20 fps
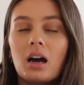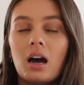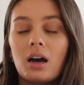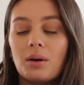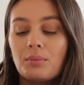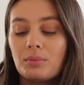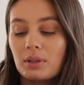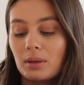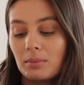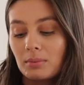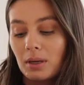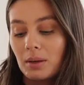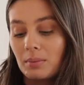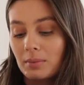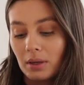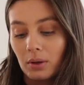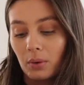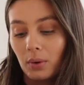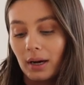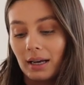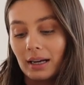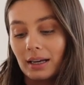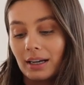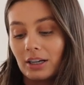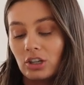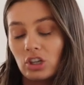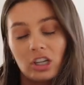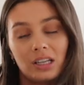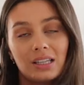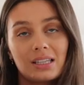sometimes I quite
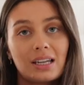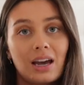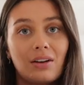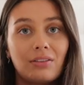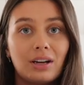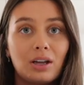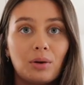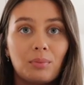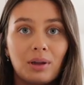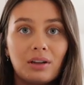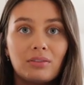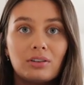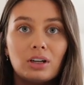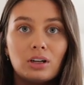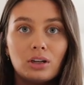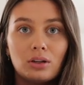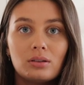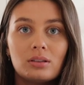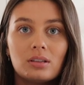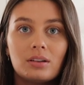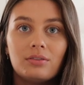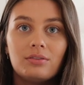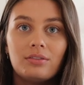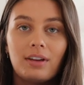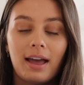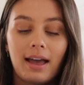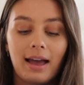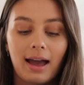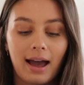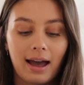like jeans to have a little bit of a looser
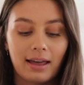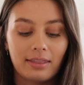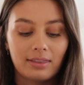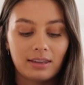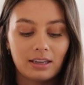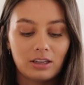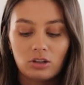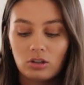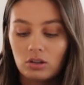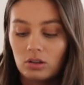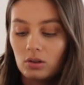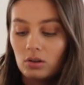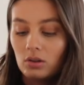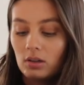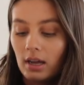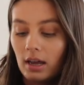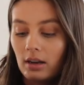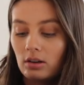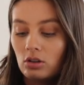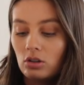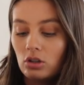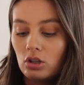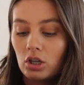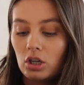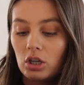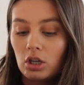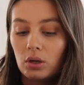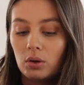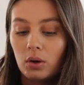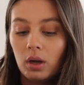fit, and these do tend
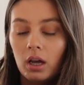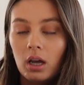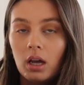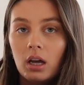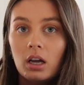to